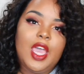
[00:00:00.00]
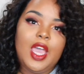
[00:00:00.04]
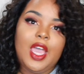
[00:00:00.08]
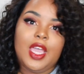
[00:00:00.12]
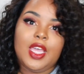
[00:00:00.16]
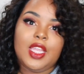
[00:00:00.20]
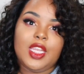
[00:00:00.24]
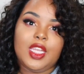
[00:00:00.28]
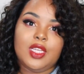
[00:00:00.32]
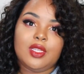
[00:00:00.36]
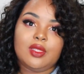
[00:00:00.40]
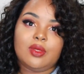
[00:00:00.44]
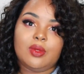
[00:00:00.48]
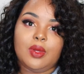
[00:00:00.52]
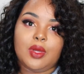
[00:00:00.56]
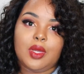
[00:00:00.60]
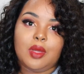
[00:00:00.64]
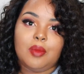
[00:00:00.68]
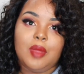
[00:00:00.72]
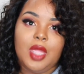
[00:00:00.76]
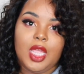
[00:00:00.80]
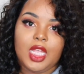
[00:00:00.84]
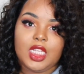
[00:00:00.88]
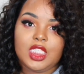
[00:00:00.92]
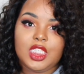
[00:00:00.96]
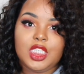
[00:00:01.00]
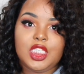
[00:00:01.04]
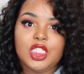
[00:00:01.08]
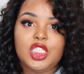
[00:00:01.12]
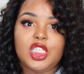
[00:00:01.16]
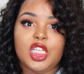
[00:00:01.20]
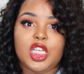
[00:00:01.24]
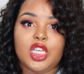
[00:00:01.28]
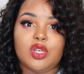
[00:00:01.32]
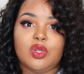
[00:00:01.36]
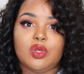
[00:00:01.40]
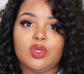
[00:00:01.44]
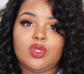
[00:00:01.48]
hi loves welcome back to the
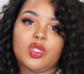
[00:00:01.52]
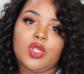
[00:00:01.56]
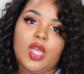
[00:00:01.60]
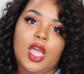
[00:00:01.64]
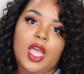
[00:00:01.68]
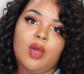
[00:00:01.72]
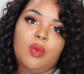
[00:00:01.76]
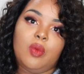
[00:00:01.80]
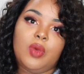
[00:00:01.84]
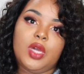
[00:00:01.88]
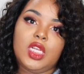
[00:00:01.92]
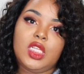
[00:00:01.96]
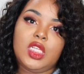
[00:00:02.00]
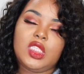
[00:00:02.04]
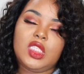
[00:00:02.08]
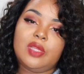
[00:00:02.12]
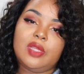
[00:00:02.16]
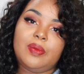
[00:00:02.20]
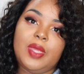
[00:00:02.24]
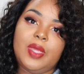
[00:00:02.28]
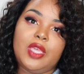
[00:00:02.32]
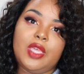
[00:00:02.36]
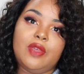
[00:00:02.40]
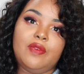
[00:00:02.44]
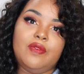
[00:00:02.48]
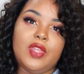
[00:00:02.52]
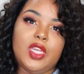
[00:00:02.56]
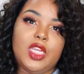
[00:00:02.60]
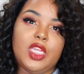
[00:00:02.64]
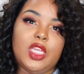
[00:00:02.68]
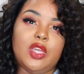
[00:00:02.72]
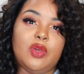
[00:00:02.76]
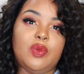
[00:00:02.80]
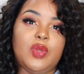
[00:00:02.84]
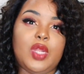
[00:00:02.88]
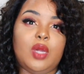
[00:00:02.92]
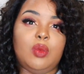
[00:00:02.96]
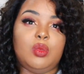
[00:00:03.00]
channel so i wanted to make a
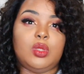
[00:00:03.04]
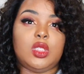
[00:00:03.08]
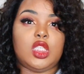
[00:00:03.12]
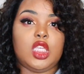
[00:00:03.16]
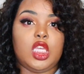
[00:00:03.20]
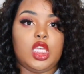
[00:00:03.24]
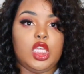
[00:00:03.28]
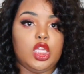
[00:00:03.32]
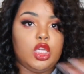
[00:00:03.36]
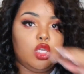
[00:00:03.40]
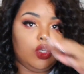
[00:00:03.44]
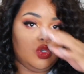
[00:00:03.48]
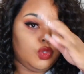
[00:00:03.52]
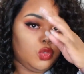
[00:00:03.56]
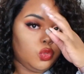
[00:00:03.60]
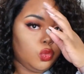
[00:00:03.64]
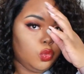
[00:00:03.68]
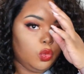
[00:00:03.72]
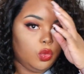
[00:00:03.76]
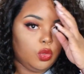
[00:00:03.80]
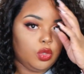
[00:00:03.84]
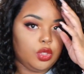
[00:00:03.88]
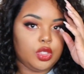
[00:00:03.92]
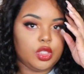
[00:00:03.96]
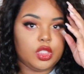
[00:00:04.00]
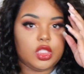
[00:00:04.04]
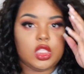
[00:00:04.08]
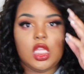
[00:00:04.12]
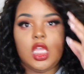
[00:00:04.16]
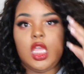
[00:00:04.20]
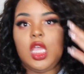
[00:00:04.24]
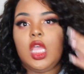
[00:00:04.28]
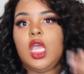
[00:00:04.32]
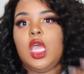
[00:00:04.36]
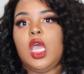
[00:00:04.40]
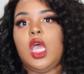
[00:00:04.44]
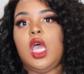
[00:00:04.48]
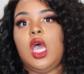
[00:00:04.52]
video that was geared towards
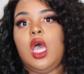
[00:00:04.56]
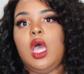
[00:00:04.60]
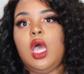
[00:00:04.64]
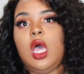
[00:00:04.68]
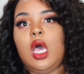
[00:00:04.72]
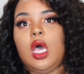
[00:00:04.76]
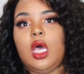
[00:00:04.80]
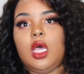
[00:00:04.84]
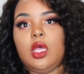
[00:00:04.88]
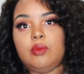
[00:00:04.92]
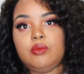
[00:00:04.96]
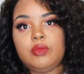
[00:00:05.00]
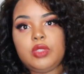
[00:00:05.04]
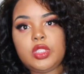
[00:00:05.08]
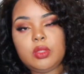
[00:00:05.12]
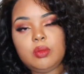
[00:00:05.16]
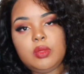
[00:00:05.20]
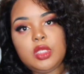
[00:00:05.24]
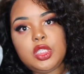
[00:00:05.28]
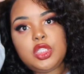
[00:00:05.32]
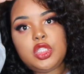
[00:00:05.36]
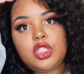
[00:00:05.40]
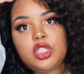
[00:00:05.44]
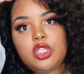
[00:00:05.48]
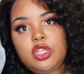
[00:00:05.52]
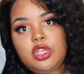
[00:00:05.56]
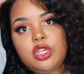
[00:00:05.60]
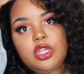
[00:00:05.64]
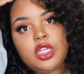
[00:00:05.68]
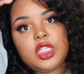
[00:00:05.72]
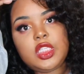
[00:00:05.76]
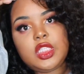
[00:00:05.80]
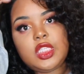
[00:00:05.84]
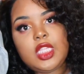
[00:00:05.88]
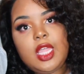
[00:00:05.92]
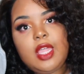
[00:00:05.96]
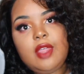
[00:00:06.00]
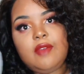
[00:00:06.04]
um, some
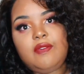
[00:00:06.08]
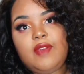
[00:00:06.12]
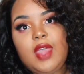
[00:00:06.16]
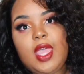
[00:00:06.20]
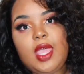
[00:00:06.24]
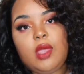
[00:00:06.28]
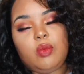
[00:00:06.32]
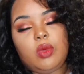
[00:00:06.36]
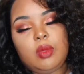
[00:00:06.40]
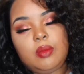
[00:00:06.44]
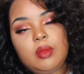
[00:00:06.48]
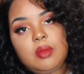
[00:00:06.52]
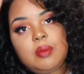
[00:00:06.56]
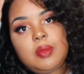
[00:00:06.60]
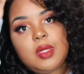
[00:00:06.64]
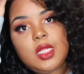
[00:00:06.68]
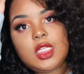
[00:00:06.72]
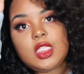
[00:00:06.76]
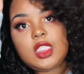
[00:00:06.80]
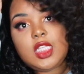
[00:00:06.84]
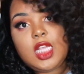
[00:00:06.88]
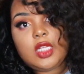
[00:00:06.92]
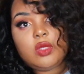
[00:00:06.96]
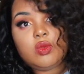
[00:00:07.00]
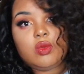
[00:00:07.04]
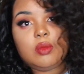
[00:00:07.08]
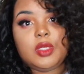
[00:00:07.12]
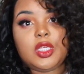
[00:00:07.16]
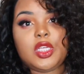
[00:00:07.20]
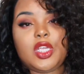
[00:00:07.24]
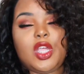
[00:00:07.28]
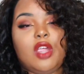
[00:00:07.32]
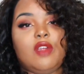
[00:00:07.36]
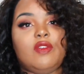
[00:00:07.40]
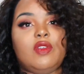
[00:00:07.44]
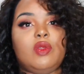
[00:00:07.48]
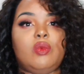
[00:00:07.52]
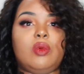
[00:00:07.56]
insecurities that fat women, plus size women,
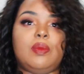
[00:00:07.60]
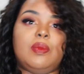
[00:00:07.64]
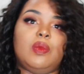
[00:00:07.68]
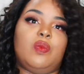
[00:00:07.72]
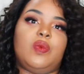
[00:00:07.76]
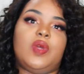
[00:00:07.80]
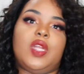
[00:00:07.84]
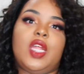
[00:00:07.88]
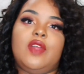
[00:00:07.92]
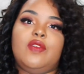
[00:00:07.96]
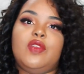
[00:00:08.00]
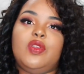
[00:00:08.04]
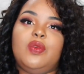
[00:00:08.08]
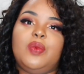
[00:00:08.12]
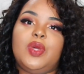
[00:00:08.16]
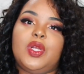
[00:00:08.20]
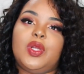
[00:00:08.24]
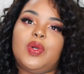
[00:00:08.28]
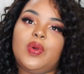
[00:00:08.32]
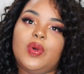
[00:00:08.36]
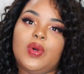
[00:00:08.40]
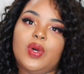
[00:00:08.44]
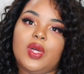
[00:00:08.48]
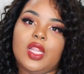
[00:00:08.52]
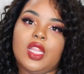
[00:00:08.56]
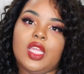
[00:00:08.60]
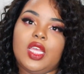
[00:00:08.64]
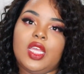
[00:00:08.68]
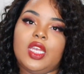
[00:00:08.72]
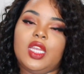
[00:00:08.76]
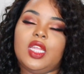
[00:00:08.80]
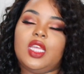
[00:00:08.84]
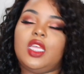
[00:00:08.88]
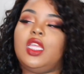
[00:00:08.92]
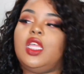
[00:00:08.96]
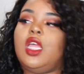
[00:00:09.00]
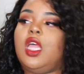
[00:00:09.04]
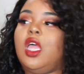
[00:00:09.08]
curvy women, whatever you want to call it,
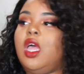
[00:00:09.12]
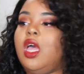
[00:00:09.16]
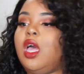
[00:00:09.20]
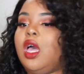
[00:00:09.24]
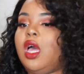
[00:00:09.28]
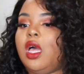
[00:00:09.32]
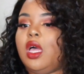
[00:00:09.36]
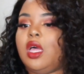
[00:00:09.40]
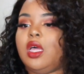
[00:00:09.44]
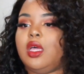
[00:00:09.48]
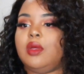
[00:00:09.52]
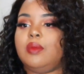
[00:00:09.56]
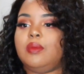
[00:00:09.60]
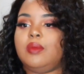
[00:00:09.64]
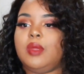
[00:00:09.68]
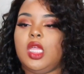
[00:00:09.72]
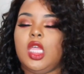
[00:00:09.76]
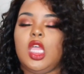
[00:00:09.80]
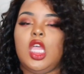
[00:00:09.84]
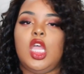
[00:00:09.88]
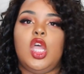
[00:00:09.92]
um,